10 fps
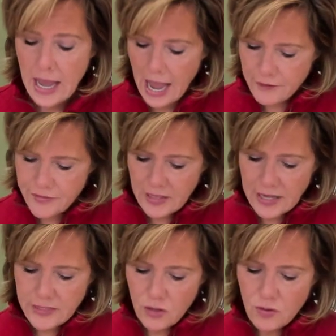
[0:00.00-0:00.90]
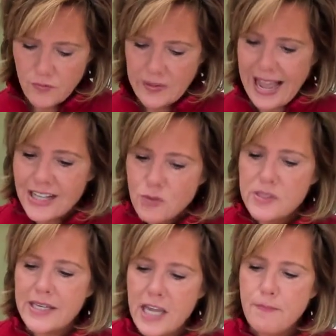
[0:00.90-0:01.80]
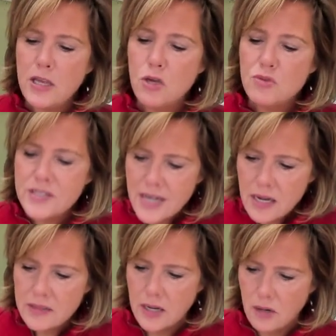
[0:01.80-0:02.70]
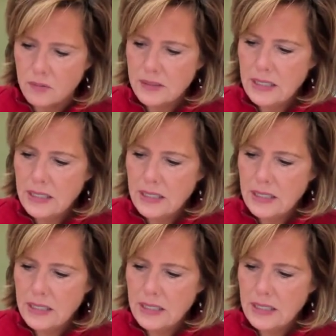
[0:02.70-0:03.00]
I feel like the universe, that's what's keeping you stuck, though,